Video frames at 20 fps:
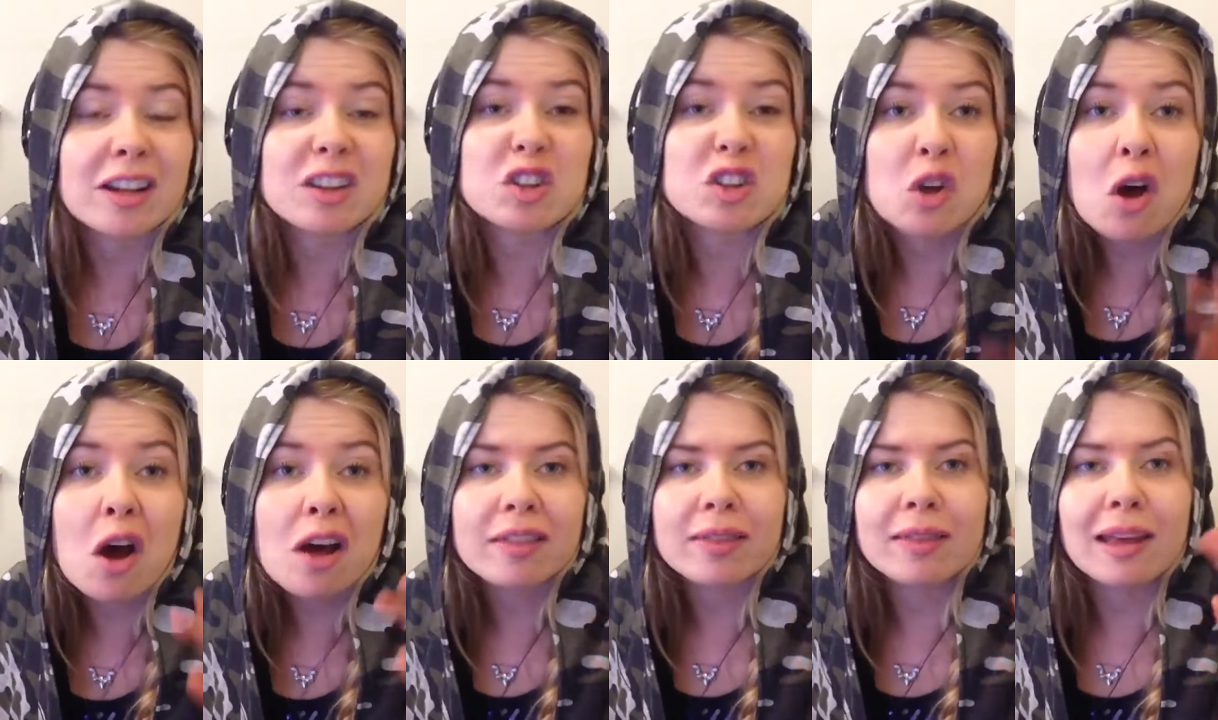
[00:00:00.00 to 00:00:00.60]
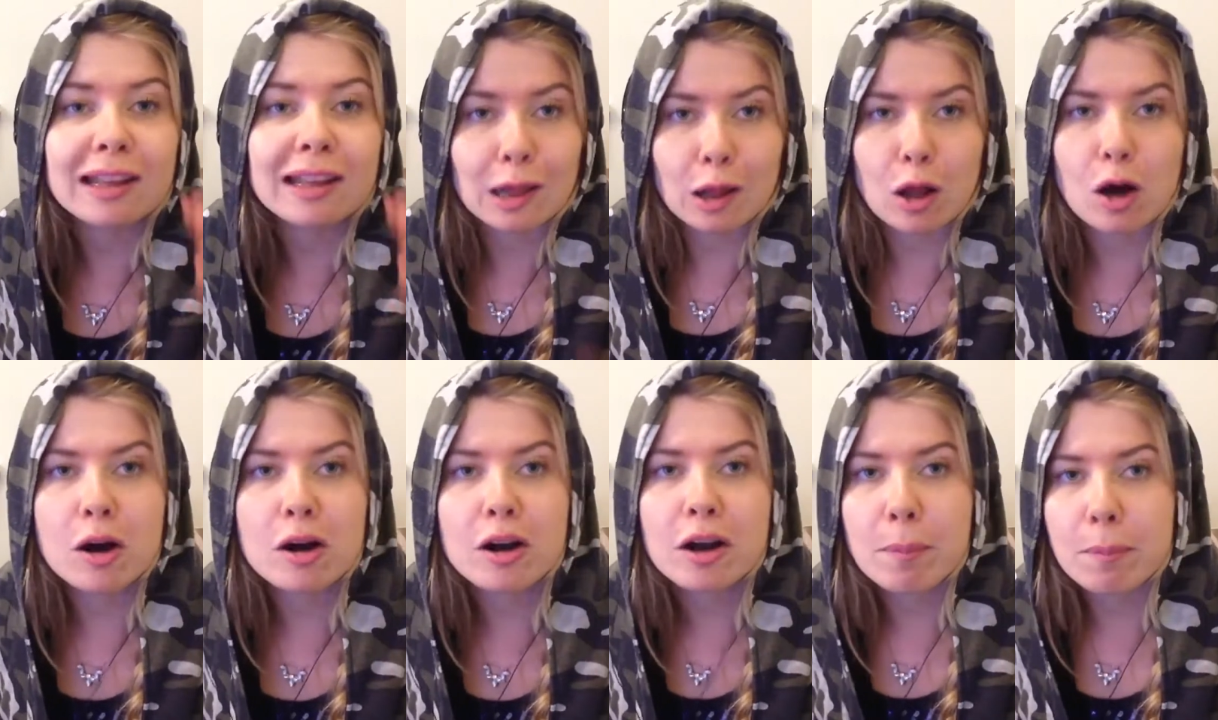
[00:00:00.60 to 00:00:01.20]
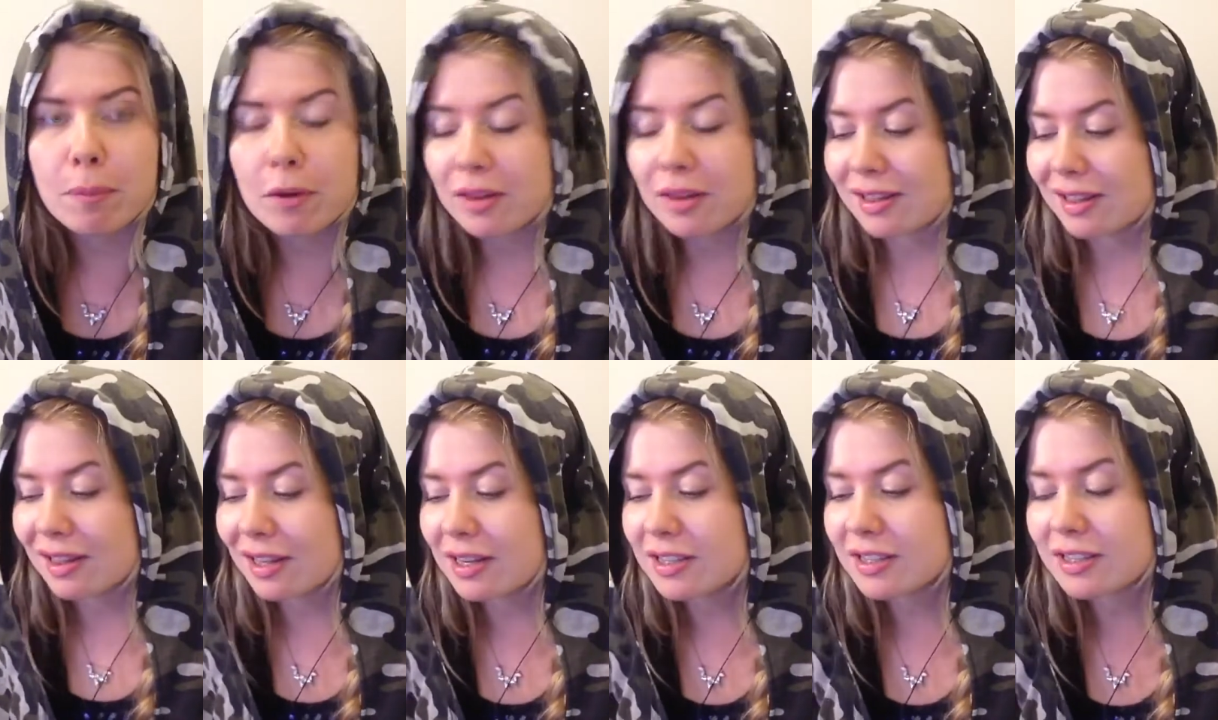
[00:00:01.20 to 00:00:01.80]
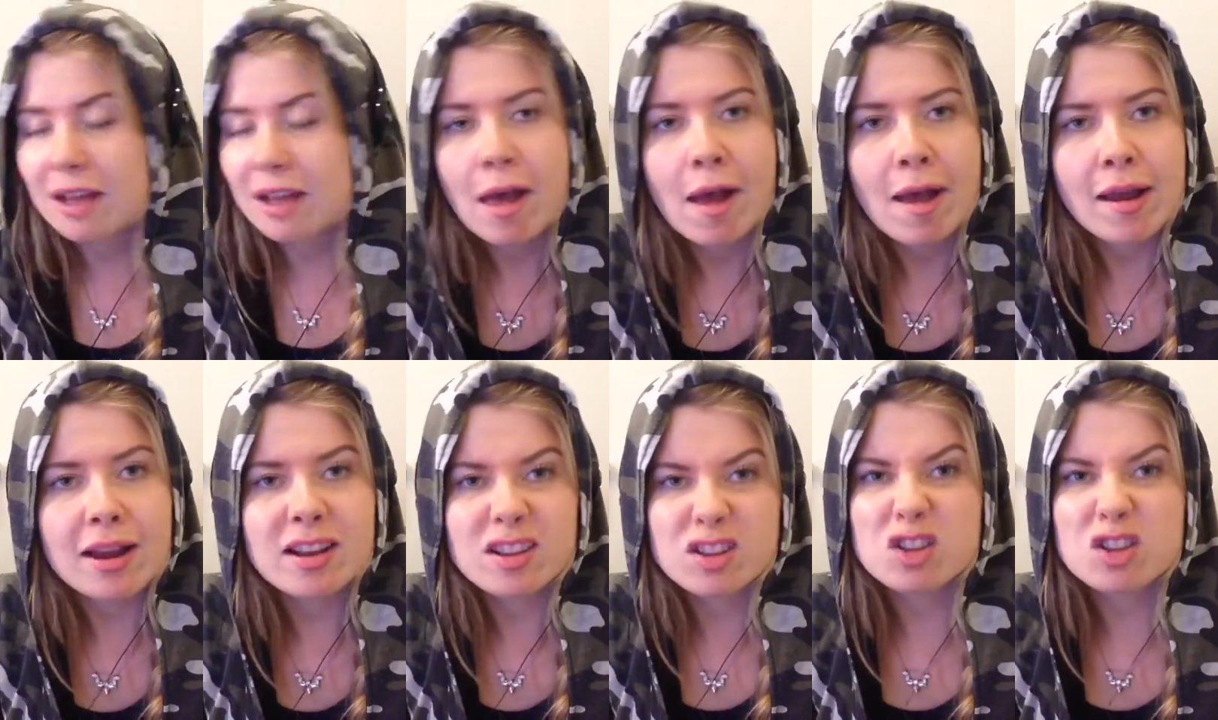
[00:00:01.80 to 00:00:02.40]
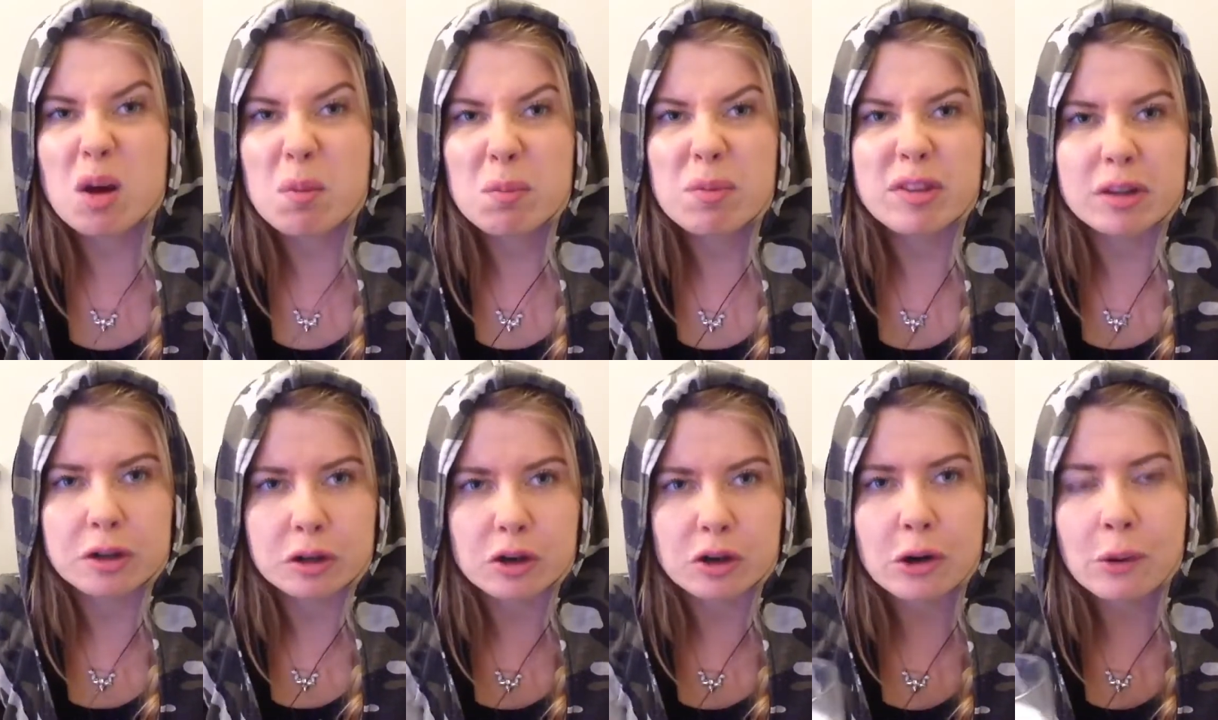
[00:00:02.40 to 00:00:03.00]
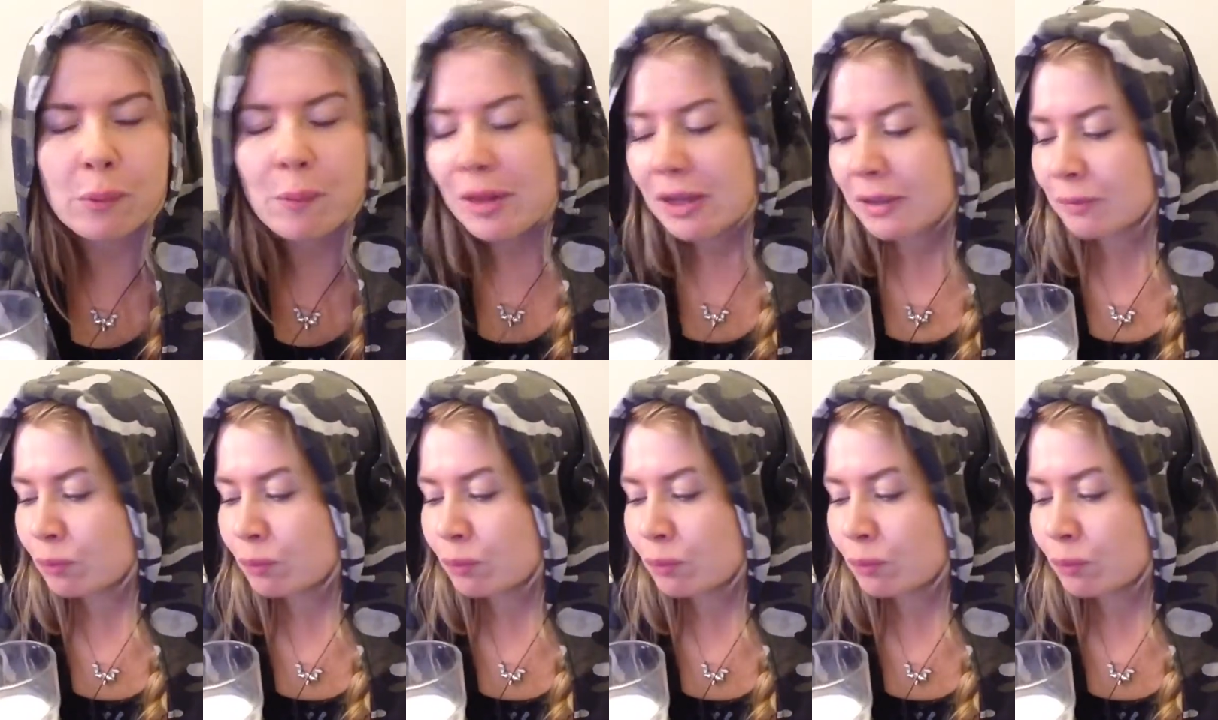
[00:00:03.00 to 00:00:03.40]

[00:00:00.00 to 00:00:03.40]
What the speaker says: It's not that long, but at least it's something, you know?